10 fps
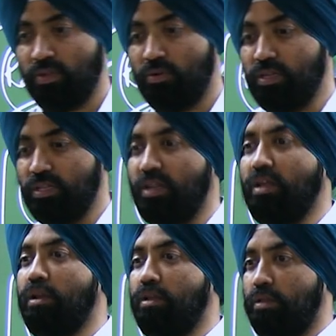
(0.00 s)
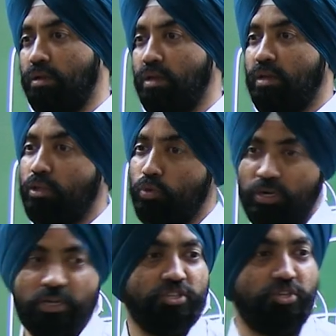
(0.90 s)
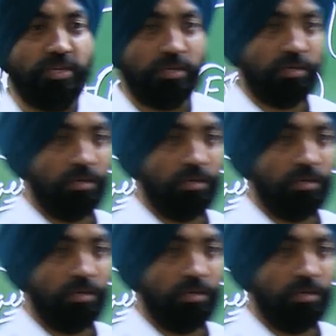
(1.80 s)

What is the real reason? Your district,